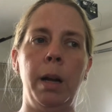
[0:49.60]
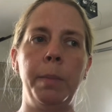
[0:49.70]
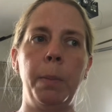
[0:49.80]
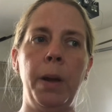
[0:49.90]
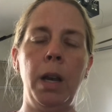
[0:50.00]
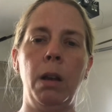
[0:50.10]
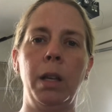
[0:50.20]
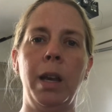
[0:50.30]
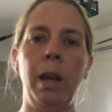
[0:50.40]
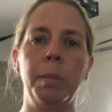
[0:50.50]
depending on
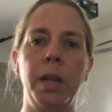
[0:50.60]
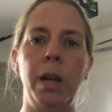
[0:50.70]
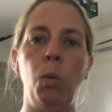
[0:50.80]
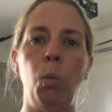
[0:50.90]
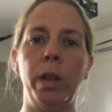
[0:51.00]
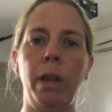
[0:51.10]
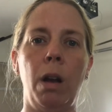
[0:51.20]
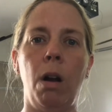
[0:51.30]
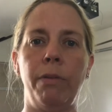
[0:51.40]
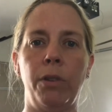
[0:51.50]
the campsite and what they
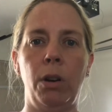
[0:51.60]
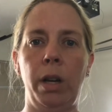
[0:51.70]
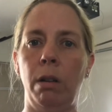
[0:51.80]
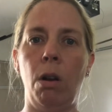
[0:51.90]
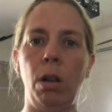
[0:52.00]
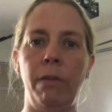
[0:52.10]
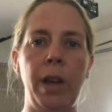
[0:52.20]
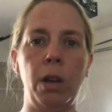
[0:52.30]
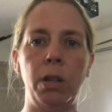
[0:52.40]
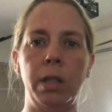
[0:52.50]
offer and all of
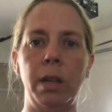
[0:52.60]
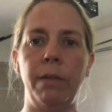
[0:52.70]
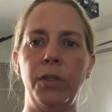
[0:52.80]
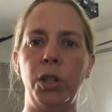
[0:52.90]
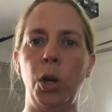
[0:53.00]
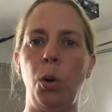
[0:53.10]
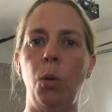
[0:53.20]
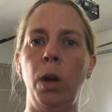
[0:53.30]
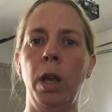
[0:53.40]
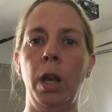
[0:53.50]
that good stuff.
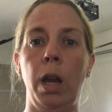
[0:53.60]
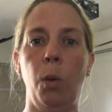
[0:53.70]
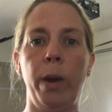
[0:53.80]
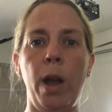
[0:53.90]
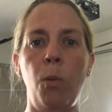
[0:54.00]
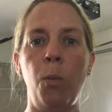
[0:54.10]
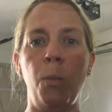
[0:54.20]
So here we go.